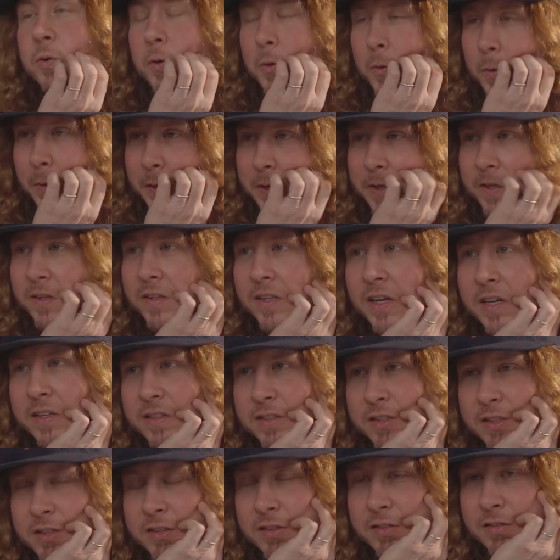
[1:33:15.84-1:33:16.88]
coin
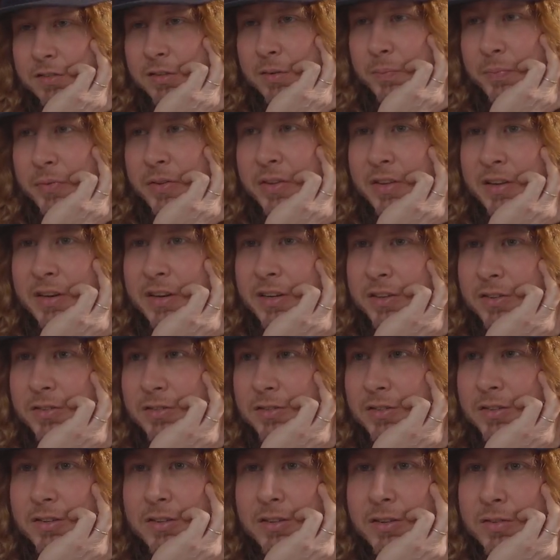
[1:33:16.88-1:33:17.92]
collecting is something that I used
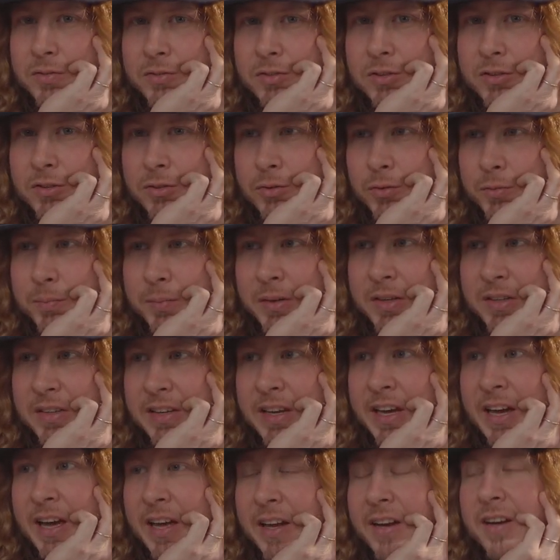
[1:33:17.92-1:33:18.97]
to love to do with my
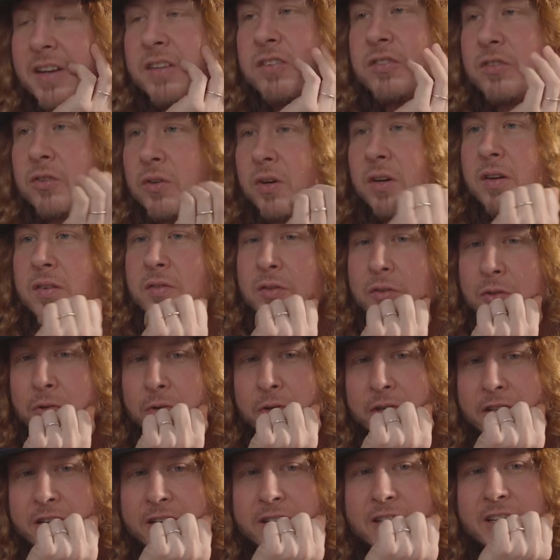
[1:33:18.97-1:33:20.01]
dad, and I still have a
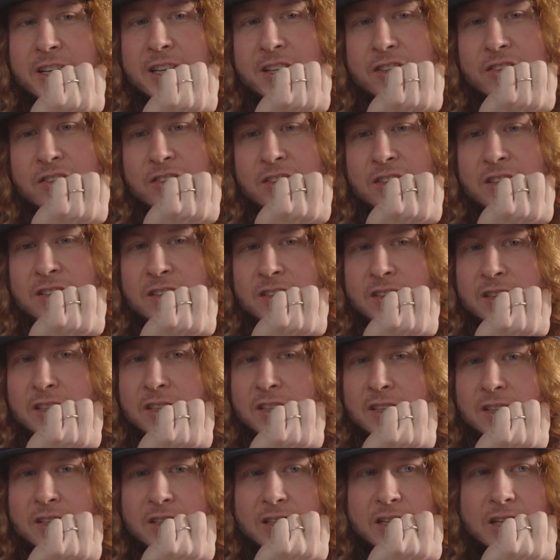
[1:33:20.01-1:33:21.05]
coin collection.
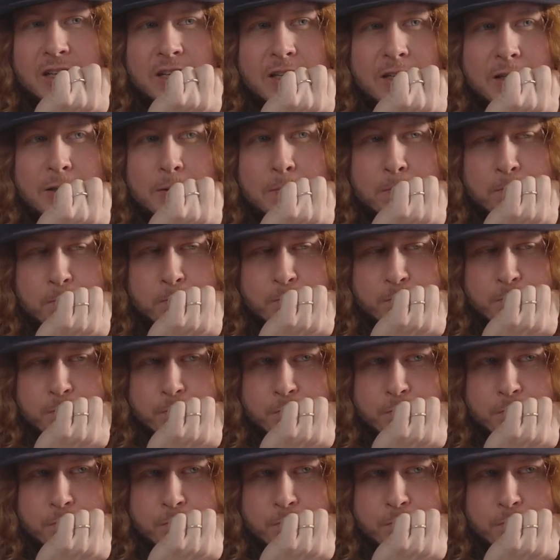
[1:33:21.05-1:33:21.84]
And